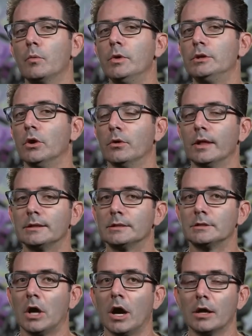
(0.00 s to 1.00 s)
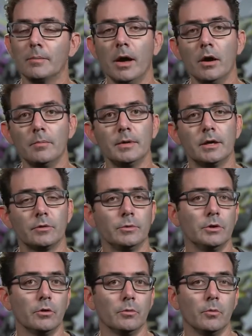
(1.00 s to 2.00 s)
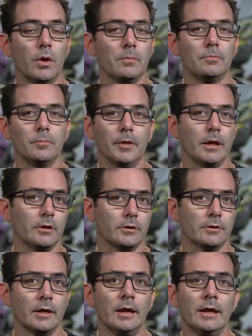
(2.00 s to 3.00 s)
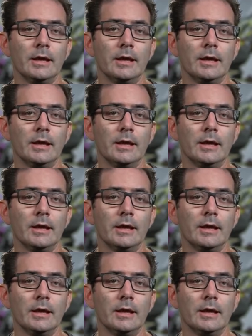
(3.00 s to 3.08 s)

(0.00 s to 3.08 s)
we don't like to talk about because we don't want players